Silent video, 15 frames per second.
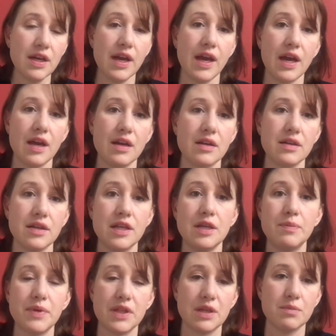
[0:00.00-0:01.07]
and
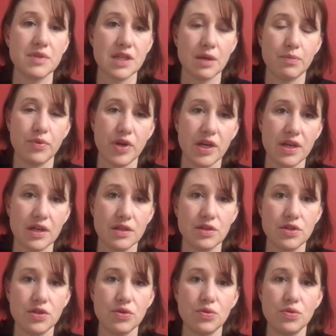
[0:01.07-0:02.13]
keeping them separated
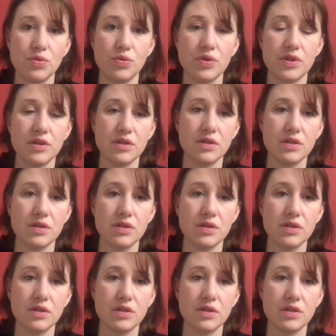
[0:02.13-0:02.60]
to